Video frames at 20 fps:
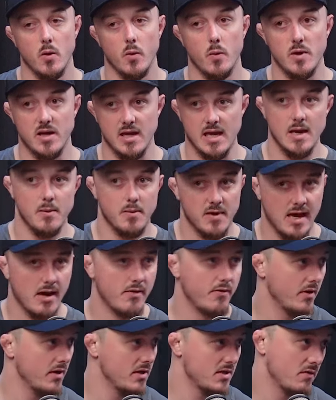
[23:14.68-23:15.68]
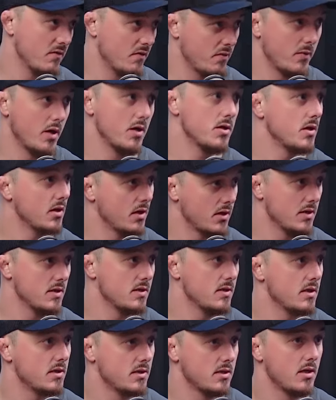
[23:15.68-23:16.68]
we keep gathering this information
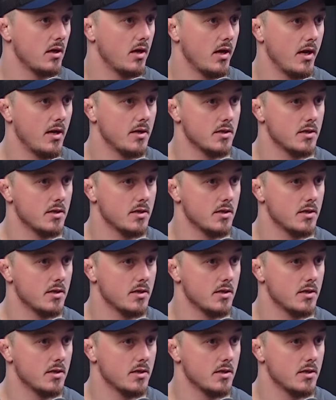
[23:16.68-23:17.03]
consistently